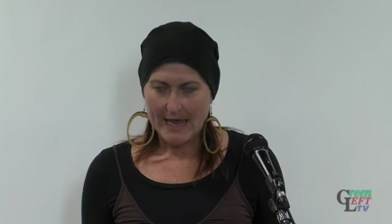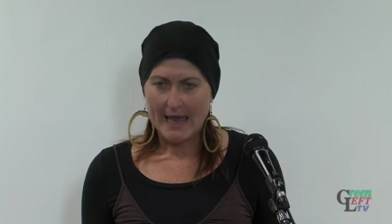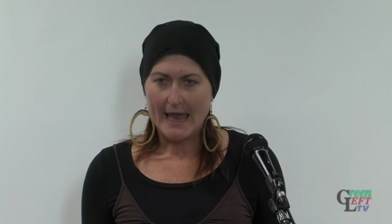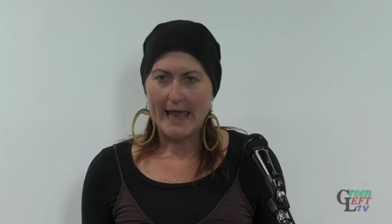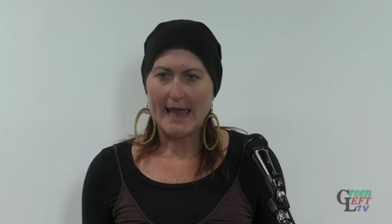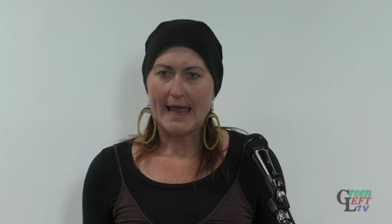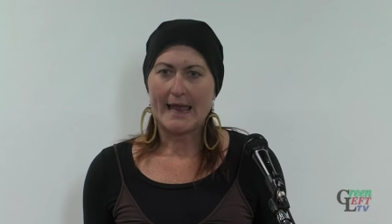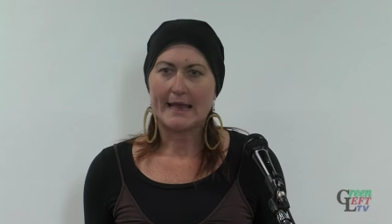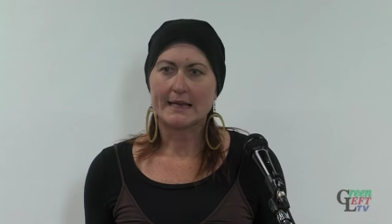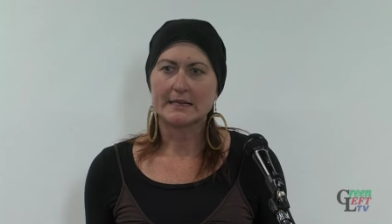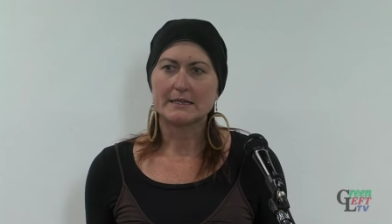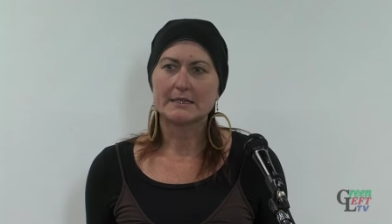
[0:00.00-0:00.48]

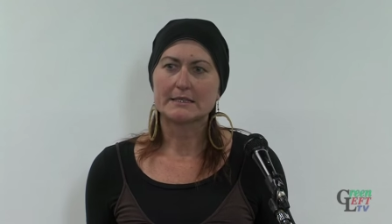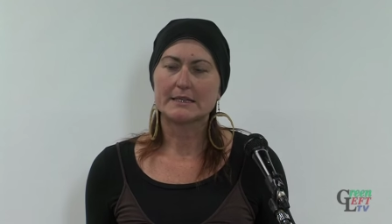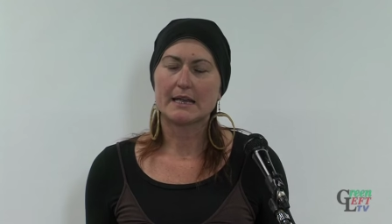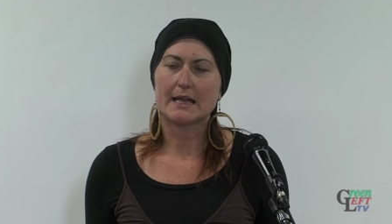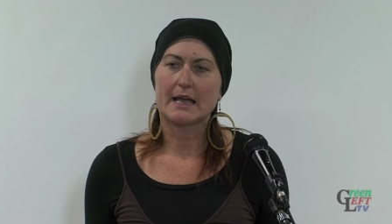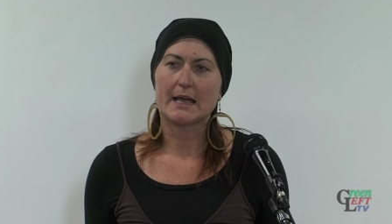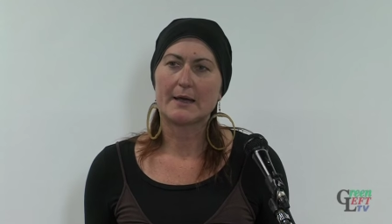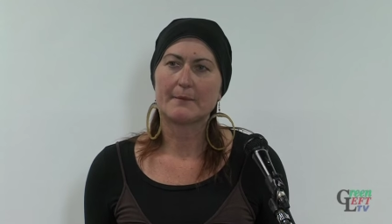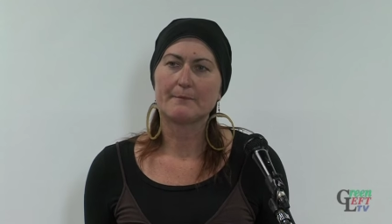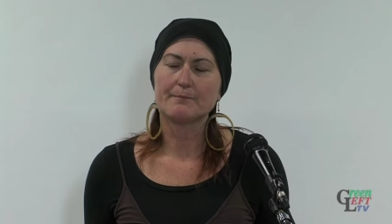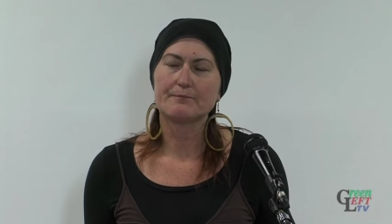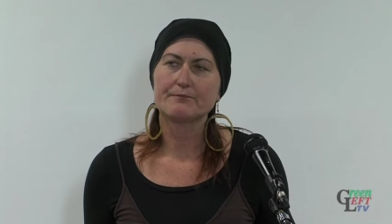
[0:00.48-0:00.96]
And
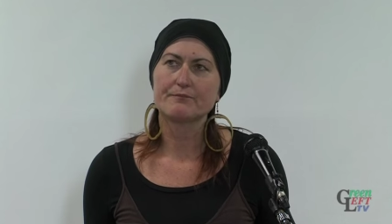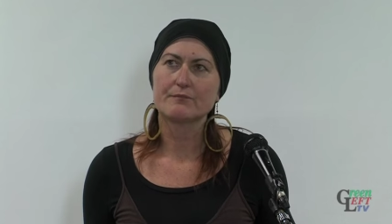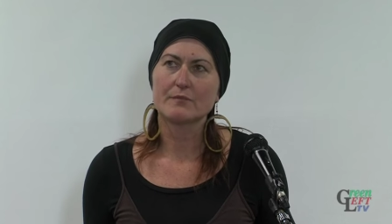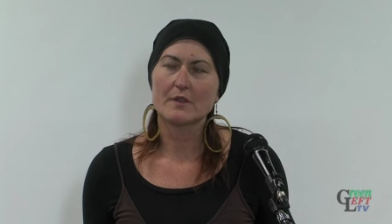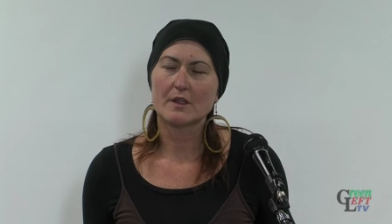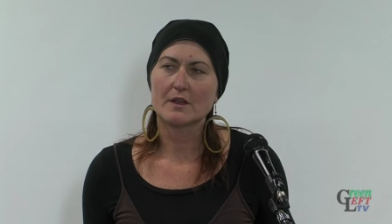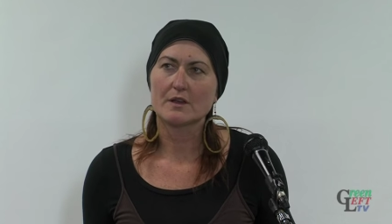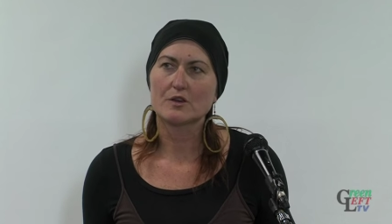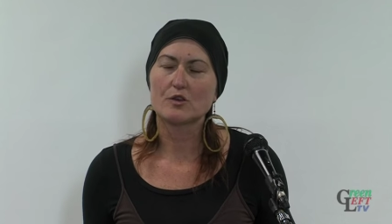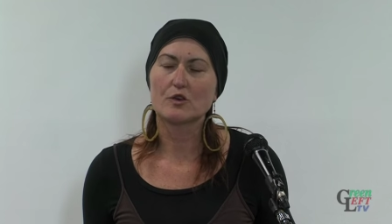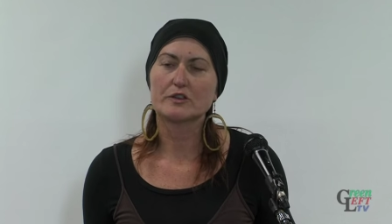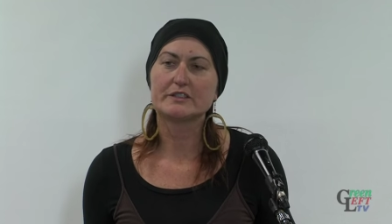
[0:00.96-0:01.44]
um,
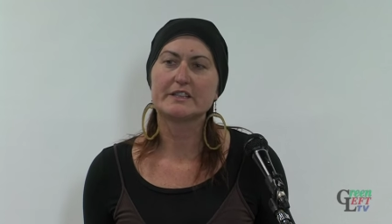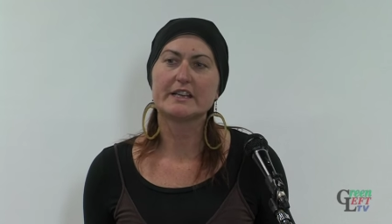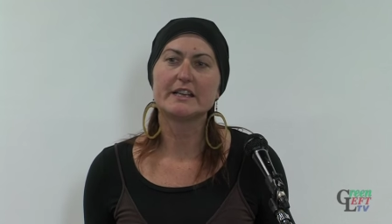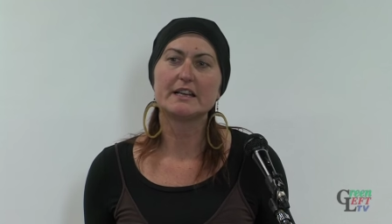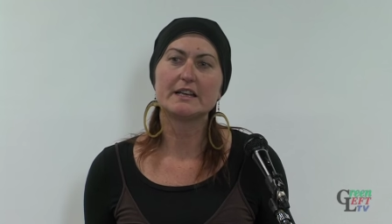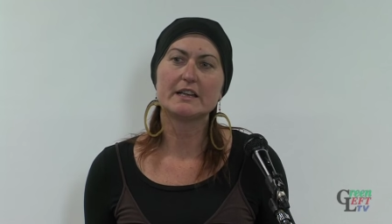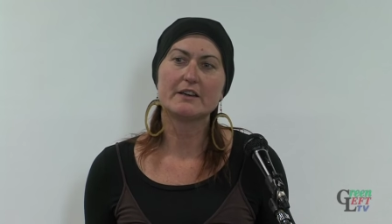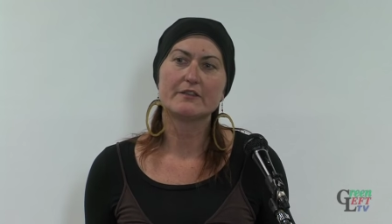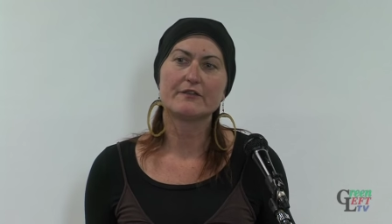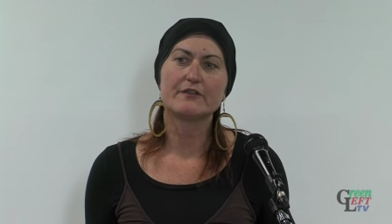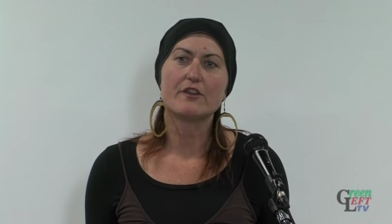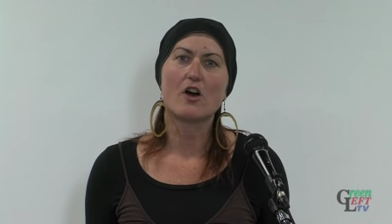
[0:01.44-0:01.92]

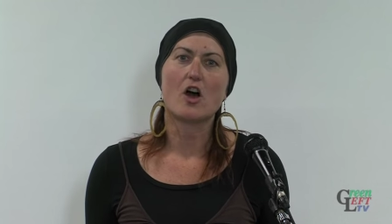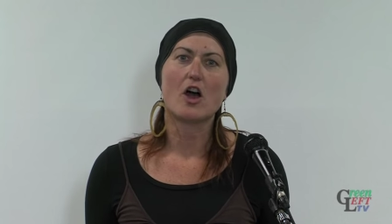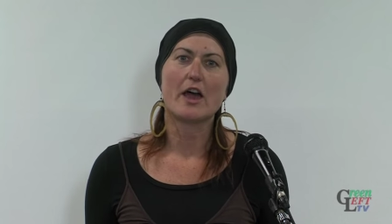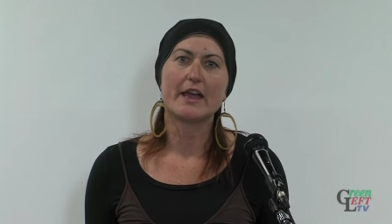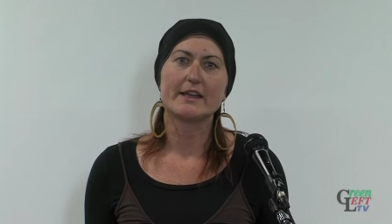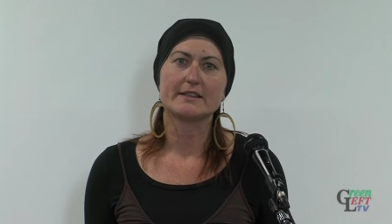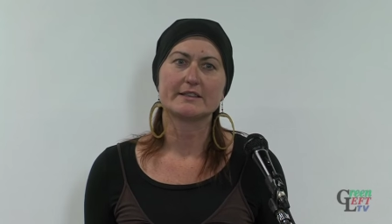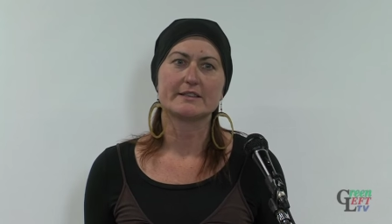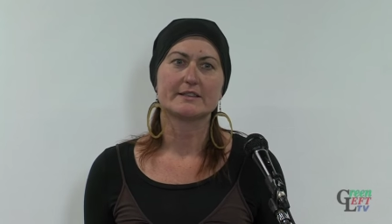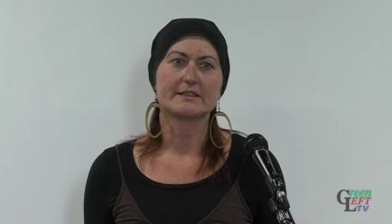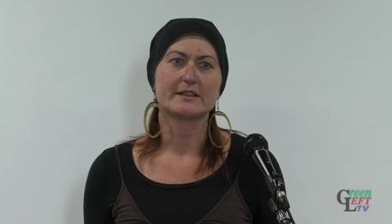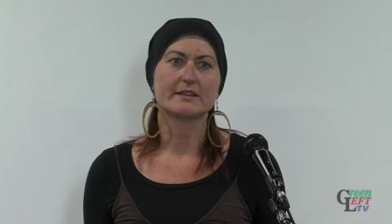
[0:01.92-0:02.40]
Cordelia
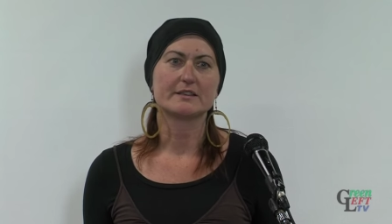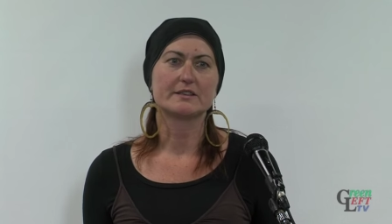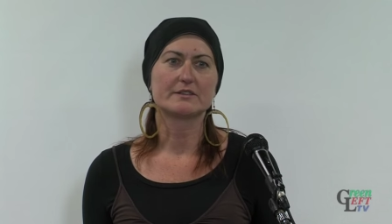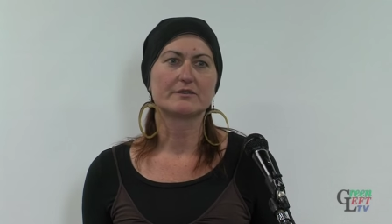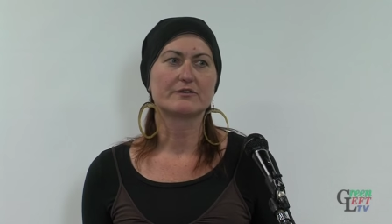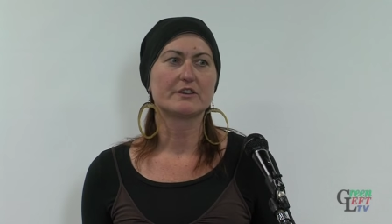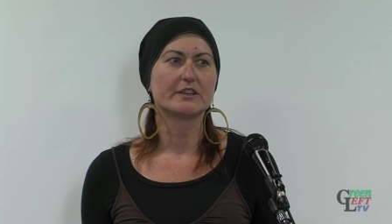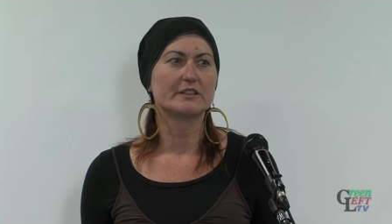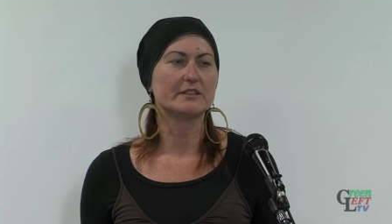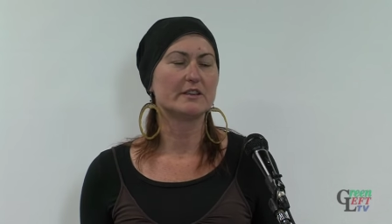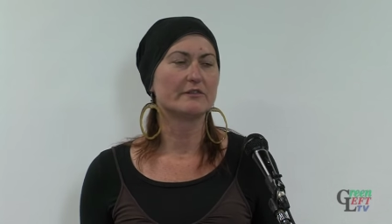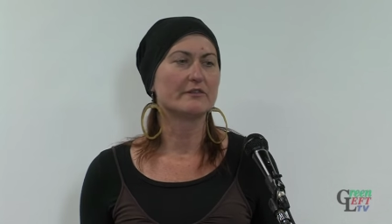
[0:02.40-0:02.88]
Fines has
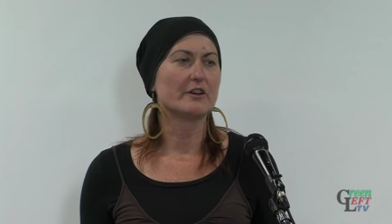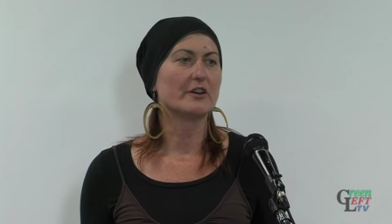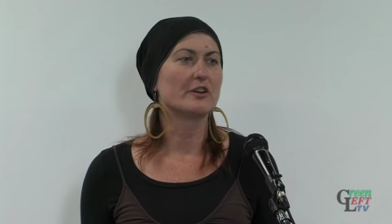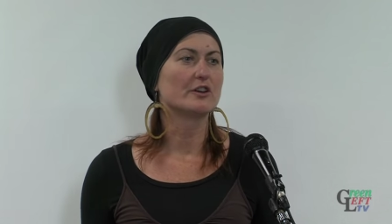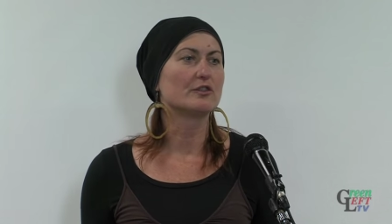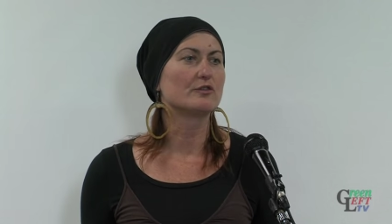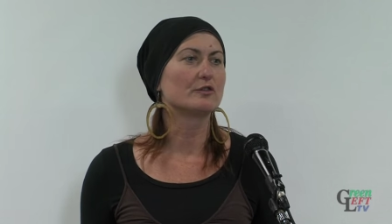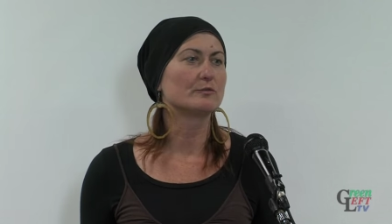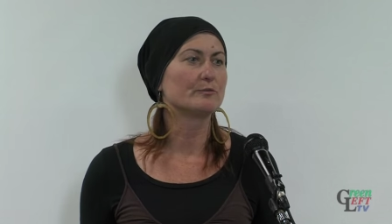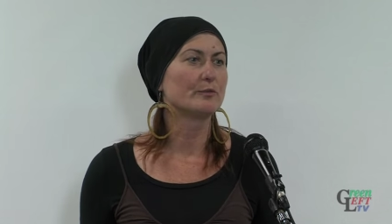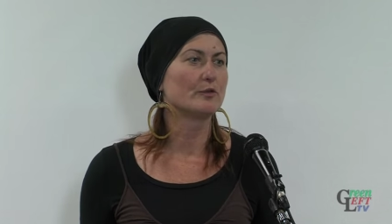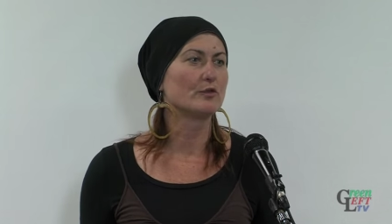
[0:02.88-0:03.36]
written a very
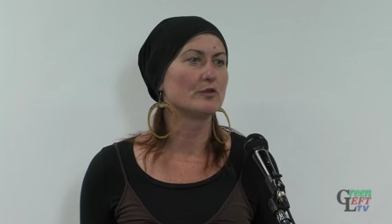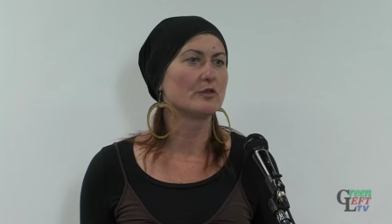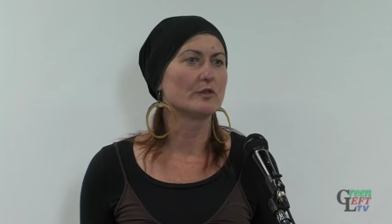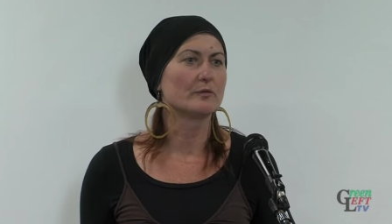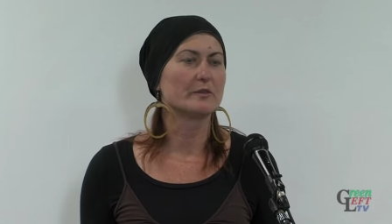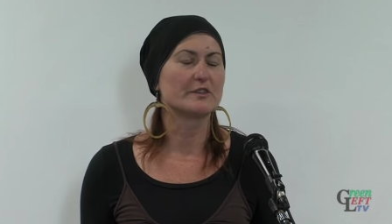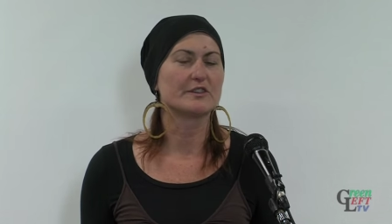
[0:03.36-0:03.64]
good book,